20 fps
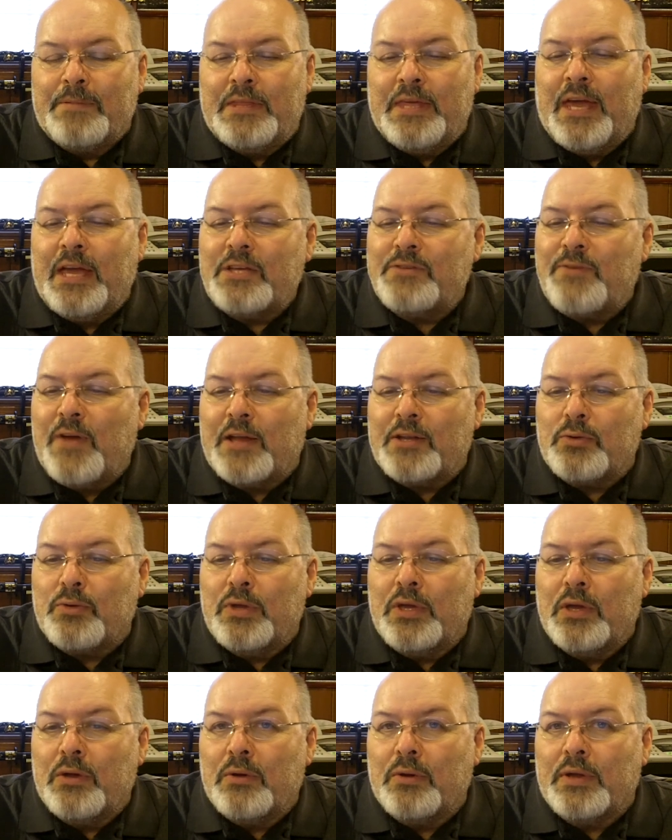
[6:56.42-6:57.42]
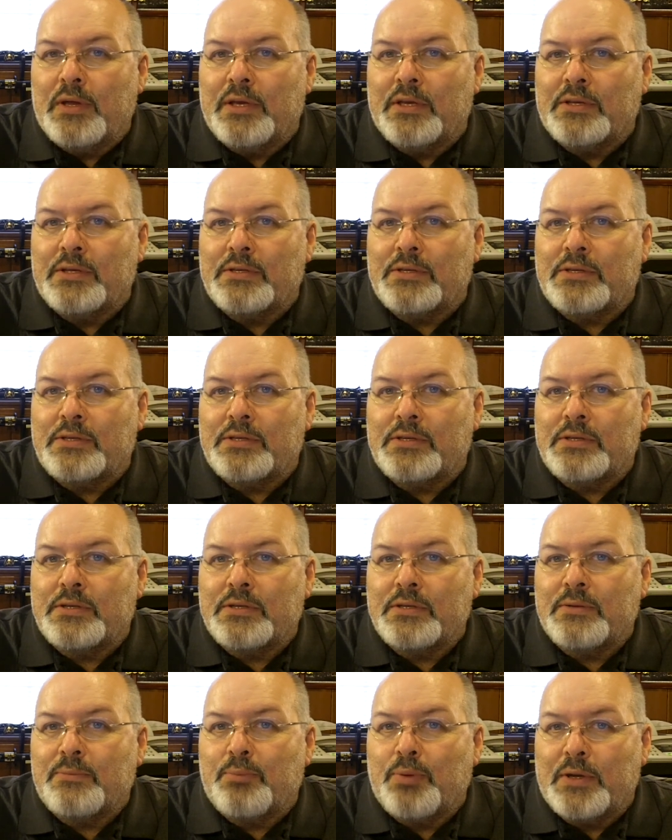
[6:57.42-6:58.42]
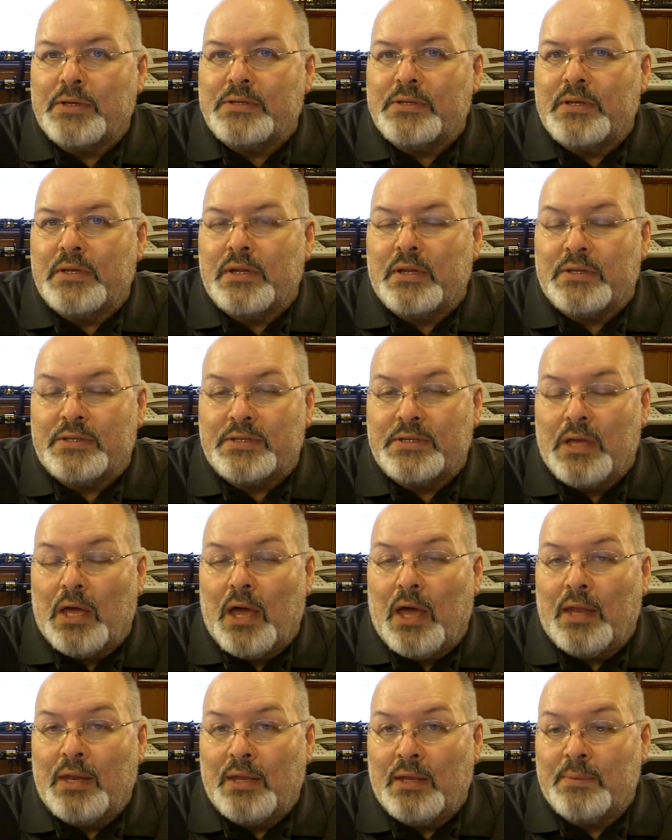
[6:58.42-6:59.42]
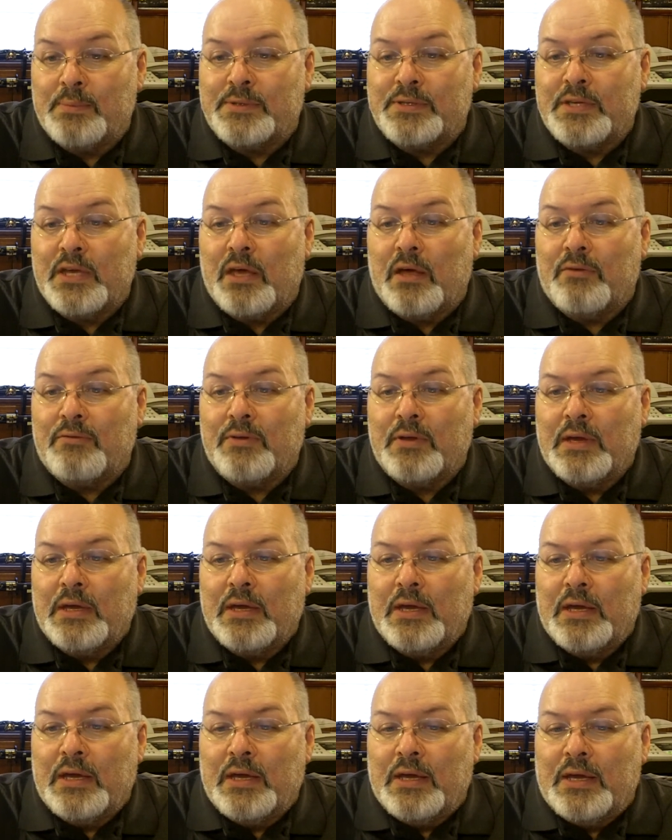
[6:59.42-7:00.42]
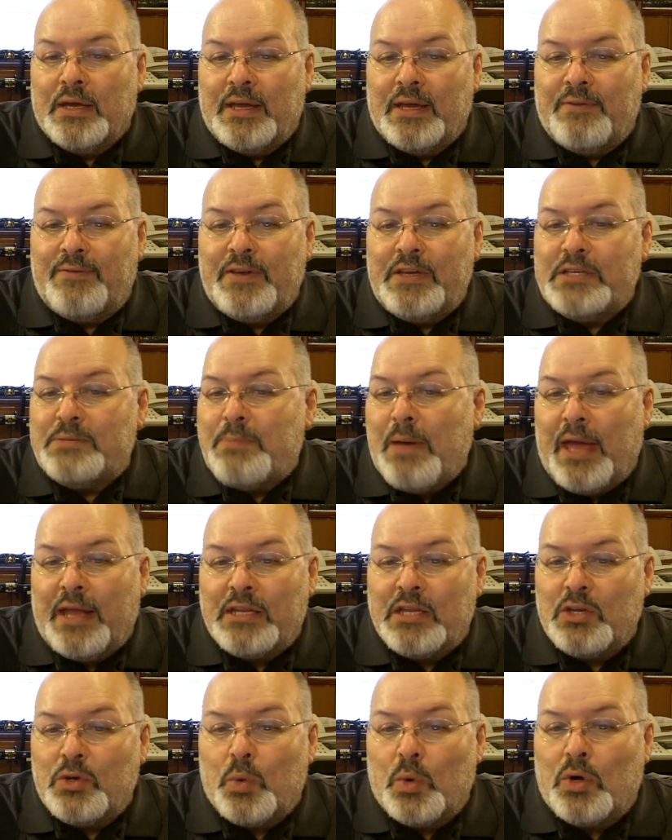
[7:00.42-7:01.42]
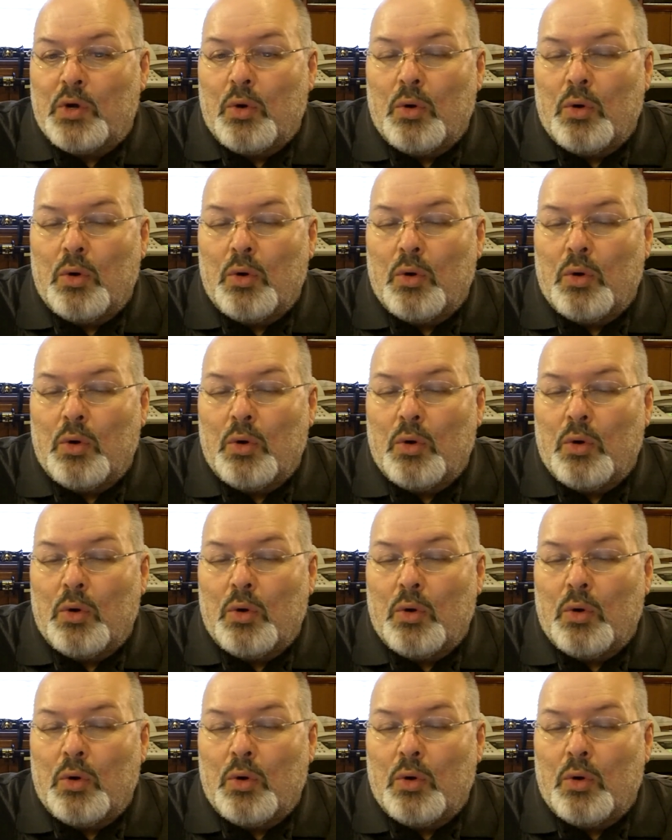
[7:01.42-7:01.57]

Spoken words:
The X factor here is President Assad himself. If he's backed into a